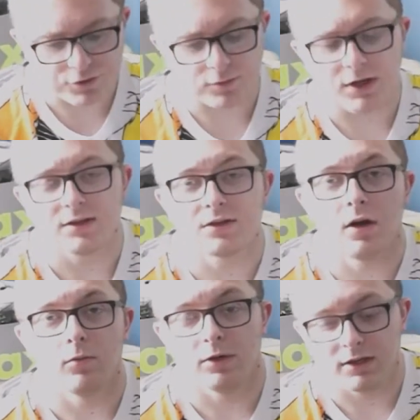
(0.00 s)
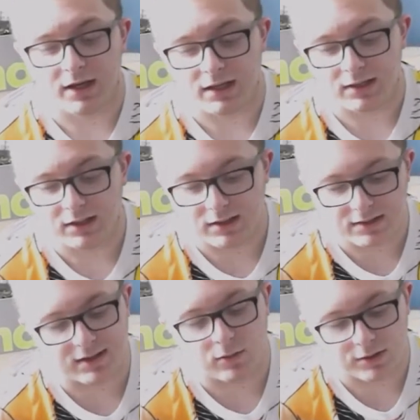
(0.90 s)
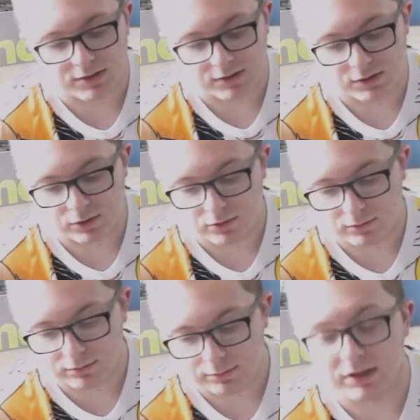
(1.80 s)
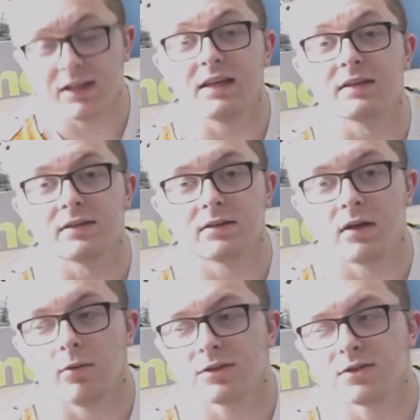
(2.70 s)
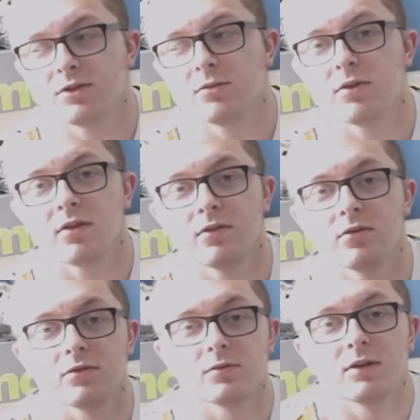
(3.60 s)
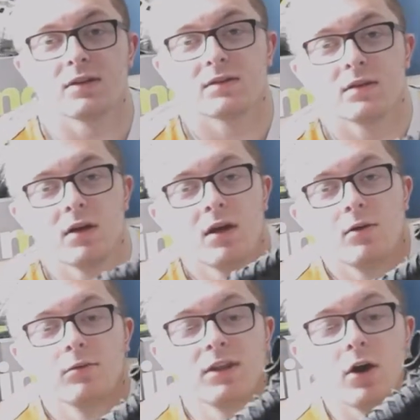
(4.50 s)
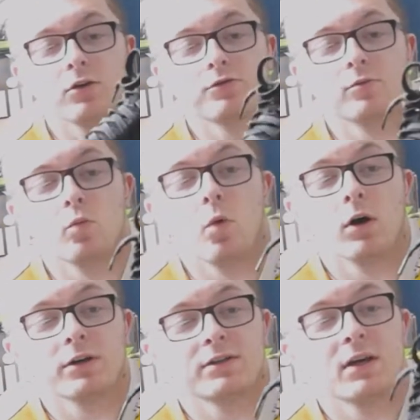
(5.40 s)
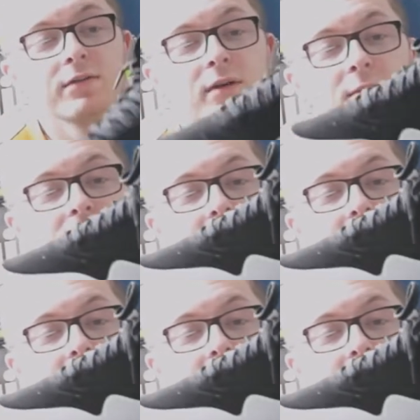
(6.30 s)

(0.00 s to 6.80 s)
when Nike did this, I wasn't too pleased. I wasn't too enthused with the Ultra Noir stuff. I mean,